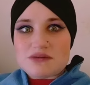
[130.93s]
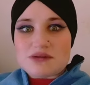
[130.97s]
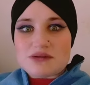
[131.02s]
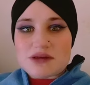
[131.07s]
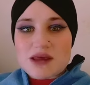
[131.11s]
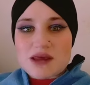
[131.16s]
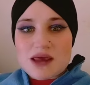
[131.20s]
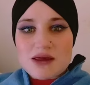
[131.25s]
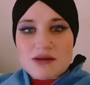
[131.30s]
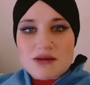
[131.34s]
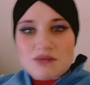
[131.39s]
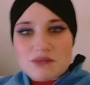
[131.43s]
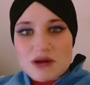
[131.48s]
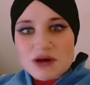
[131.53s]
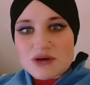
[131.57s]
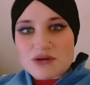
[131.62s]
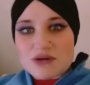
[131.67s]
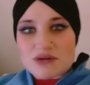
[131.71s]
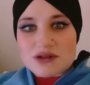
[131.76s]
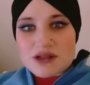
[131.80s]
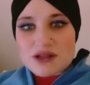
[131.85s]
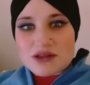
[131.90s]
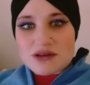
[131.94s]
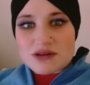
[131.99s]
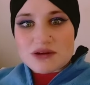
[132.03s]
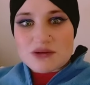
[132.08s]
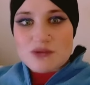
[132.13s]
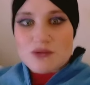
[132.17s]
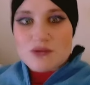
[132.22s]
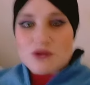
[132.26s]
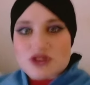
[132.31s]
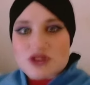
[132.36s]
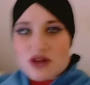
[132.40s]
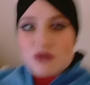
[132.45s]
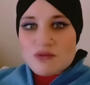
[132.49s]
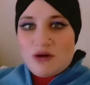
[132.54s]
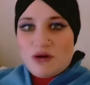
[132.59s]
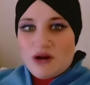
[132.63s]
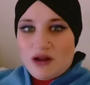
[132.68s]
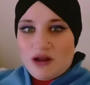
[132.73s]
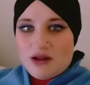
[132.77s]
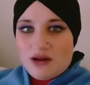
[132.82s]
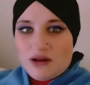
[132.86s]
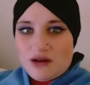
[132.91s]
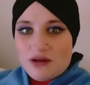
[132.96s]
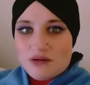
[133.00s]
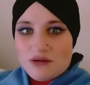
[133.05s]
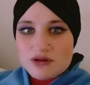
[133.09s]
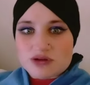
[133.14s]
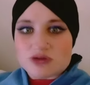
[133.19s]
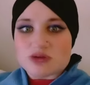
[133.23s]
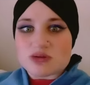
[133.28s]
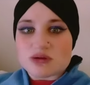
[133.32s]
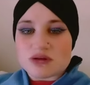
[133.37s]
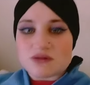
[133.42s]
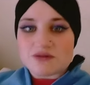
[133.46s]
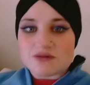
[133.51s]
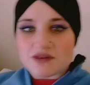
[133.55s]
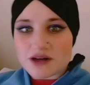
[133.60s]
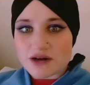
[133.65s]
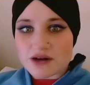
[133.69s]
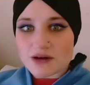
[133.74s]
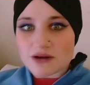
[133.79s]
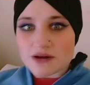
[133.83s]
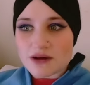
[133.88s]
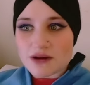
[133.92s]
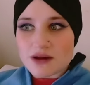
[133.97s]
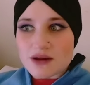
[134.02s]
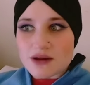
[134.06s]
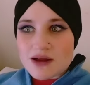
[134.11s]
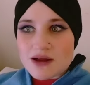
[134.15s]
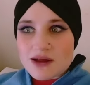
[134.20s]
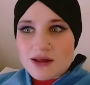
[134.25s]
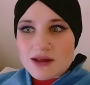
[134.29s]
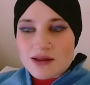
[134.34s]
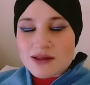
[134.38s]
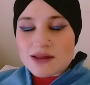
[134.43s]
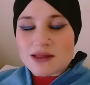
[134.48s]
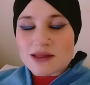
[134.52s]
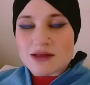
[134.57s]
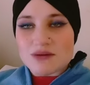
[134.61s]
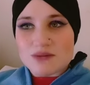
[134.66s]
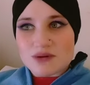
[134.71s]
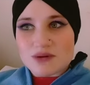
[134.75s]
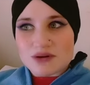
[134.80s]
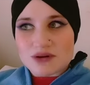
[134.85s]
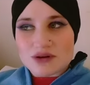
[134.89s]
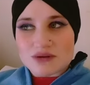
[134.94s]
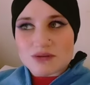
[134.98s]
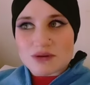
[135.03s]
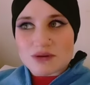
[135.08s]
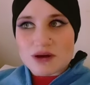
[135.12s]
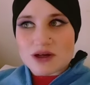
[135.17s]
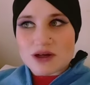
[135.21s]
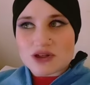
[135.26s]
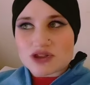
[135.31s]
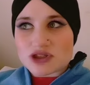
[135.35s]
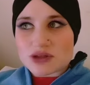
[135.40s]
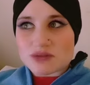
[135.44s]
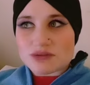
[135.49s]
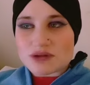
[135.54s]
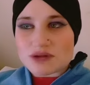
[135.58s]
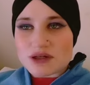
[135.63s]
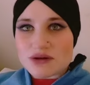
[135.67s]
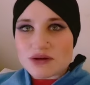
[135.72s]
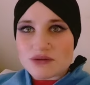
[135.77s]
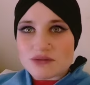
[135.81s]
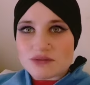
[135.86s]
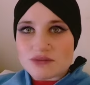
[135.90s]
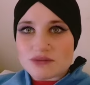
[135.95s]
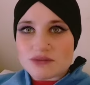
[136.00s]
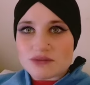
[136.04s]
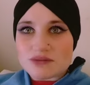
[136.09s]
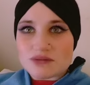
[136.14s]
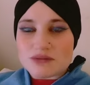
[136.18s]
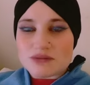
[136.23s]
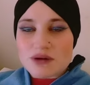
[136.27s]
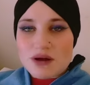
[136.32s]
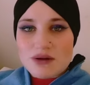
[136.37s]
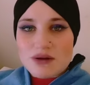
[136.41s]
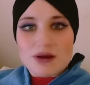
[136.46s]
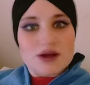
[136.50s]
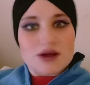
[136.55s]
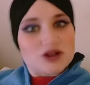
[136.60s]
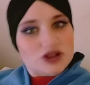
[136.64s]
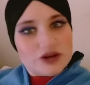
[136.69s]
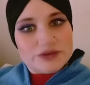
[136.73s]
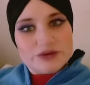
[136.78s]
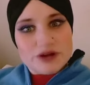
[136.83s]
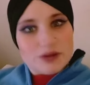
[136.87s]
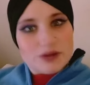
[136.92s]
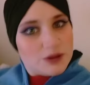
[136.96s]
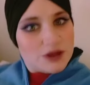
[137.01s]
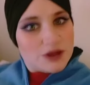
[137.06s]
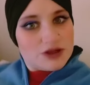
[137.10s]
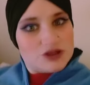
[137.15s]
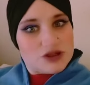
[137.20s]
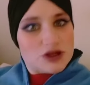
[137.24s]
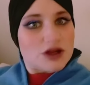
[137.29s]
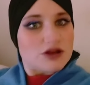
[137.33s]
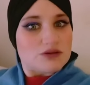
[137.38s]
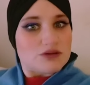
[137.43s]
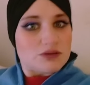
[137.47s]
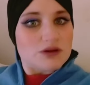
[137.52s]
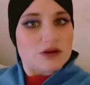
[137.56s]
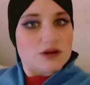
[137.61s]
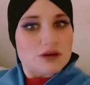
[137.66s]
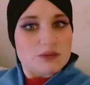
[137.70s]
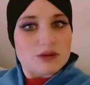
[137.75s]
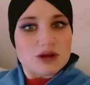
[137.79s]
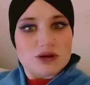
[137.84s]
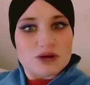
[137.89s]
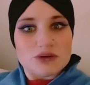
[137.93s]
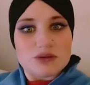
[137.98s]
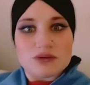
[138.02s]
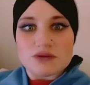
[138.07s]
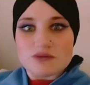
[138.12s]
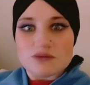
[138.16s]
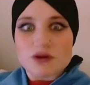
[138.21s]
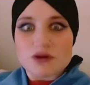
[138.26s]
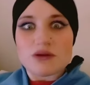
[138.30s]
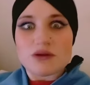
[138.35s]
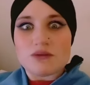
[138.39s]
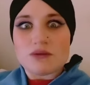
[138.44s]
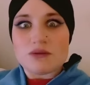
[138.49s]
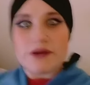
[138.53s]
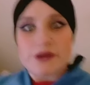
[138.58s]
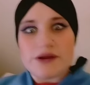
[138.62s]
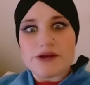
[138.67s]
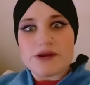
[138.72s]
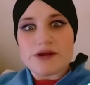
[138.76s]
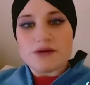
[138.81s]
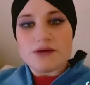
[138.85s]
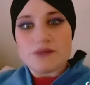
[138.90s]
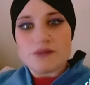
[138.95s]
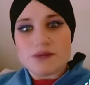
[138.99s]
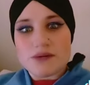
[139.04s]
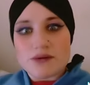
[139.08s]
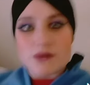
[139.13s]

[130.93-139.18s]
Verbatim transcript: take my take the course I wanted, which was unfair. And then they wondered why I dropped out. Well, I dropped out because you guys wouldn't let me do what the fuck I wanted to do.